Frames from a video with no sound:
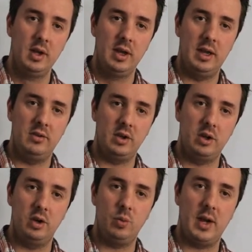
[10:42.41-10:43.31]
So
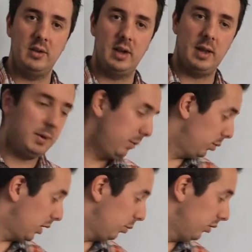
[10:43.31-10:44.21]
it's a good way to
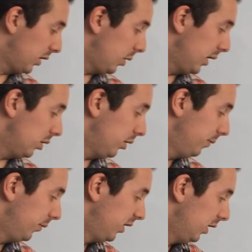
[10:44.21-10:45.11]
let people know what's
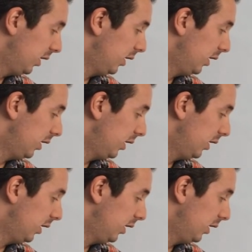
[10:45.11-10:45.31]
going on.